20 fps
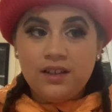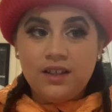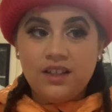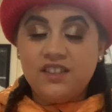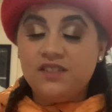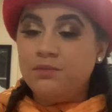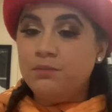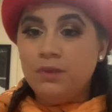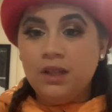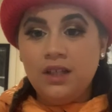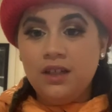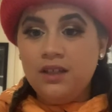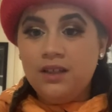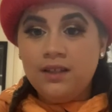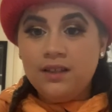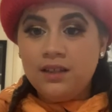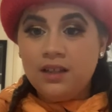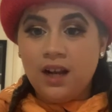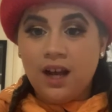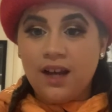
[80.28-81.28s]
is
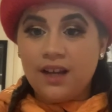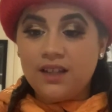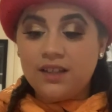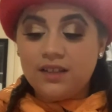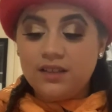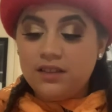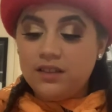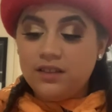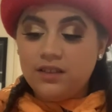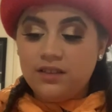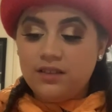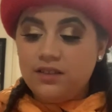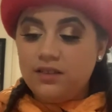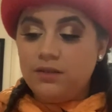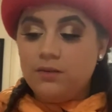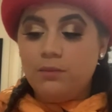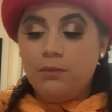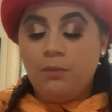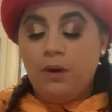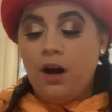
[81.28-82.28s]
me. Like,
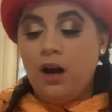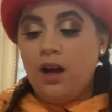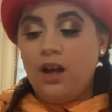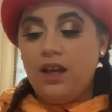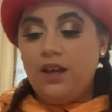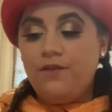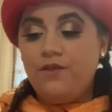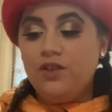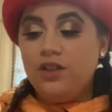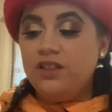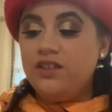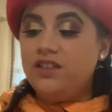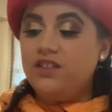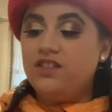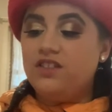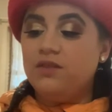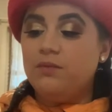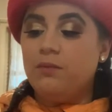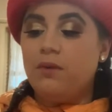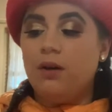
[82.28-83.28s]
my if you listen
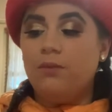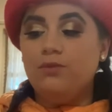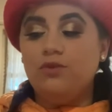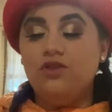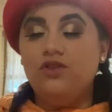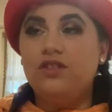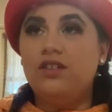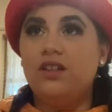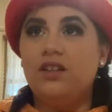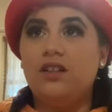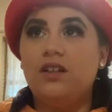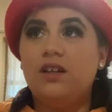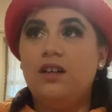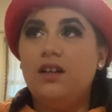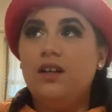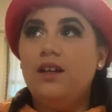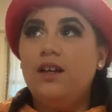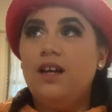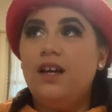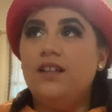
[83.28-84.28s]
to my music,
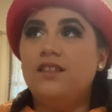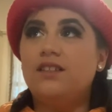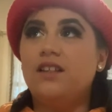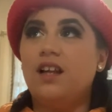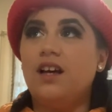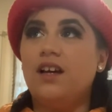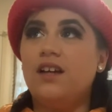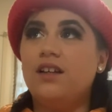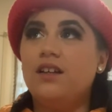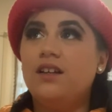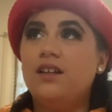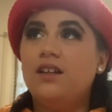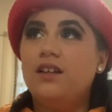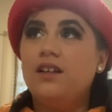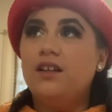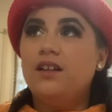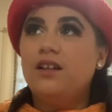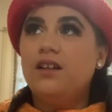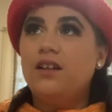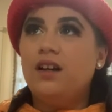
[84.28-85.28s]
it's like
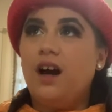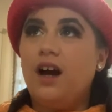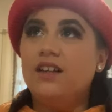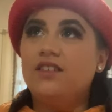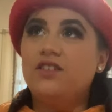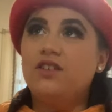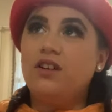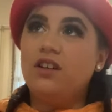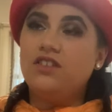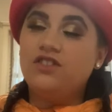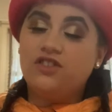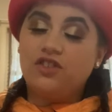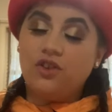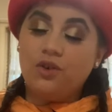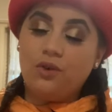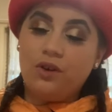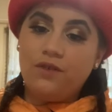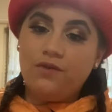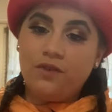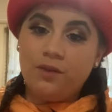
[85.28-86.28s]
I tell a
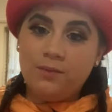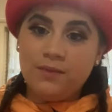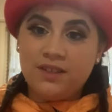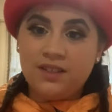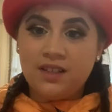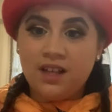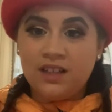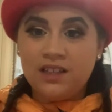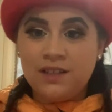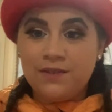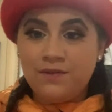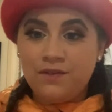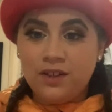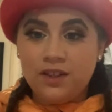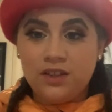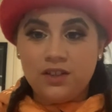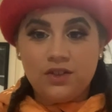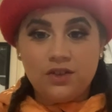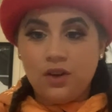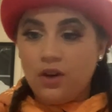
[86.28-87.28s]
story from start to
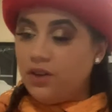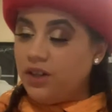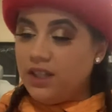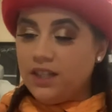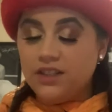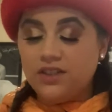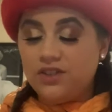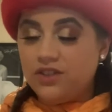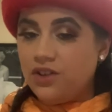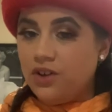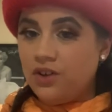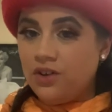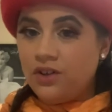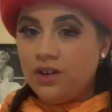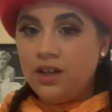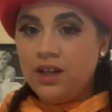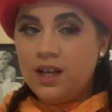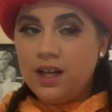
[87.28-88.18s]
finish on each song.